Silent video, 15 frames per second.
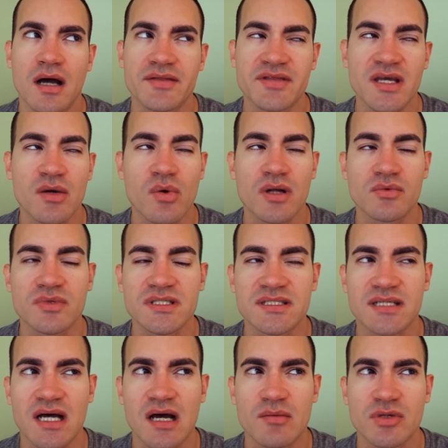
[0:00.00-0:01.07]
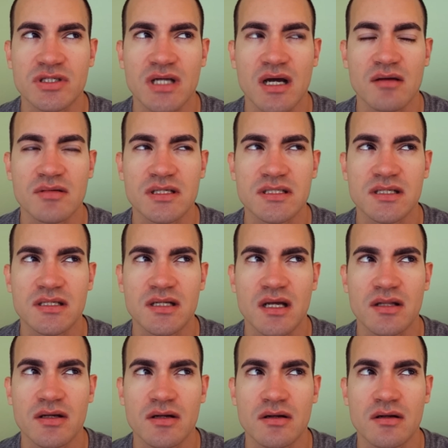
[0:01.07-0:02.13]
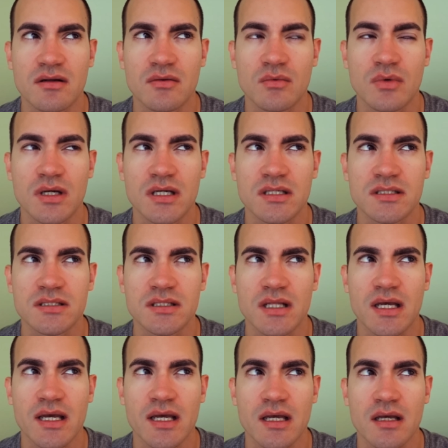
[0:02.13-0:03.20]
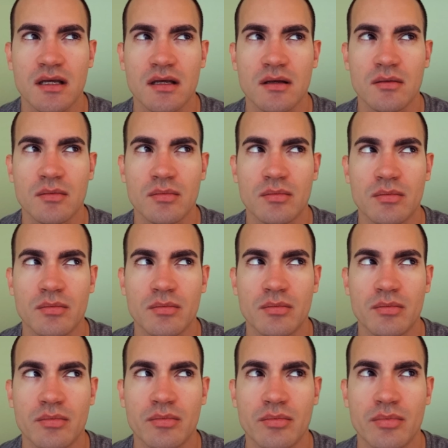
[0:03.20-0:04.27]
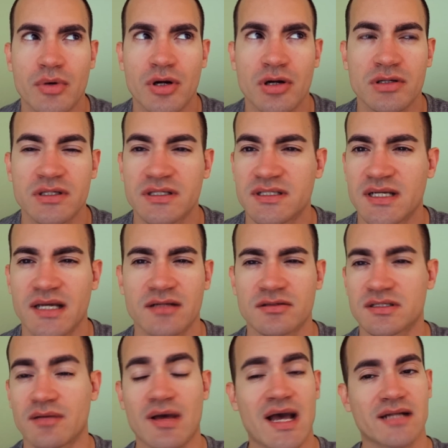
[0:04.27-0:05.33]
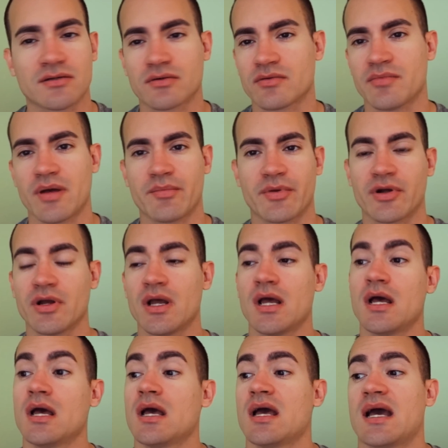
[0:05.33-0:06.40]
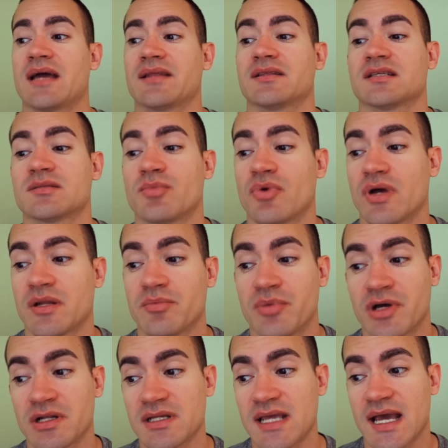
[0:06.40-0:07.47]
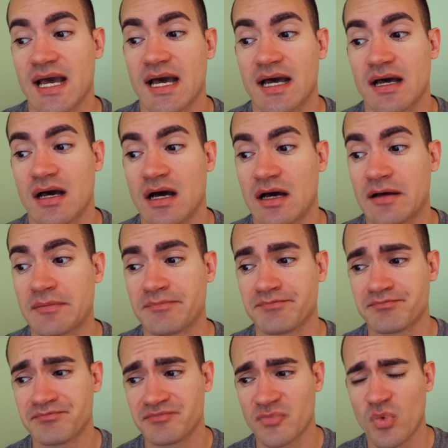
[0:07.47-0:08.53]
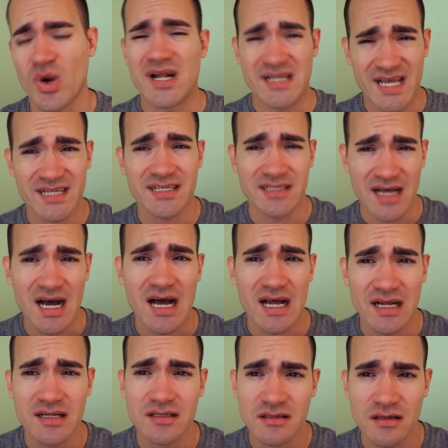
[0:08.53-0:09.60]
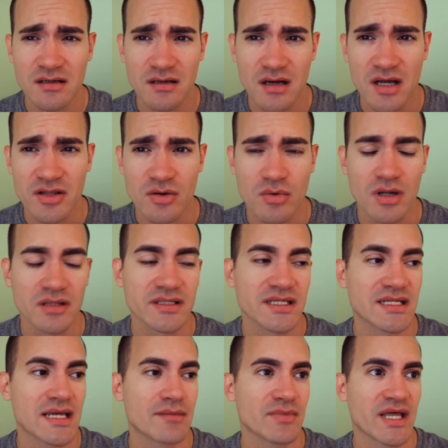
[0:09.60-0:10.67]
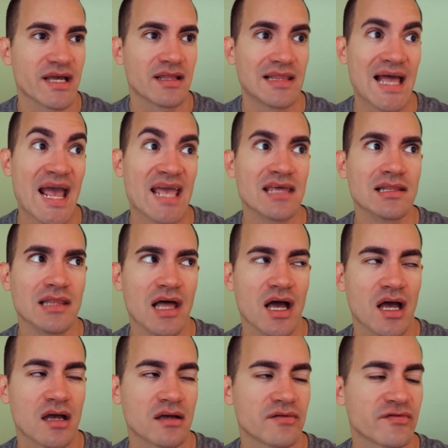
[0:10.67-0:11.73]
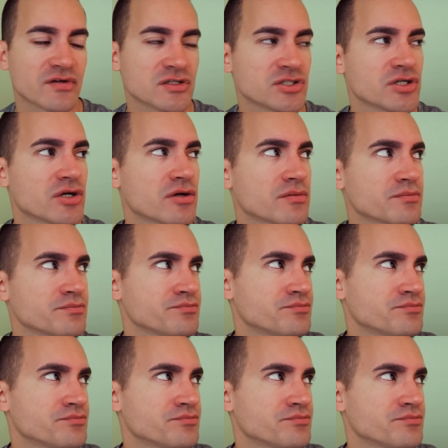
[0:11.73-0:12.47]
I think one was Tom or Thomas, another was, like, Bernadine or something, I don't remember, at this point, but yeah, one had an odd otherworldly name, like Layla, for sure,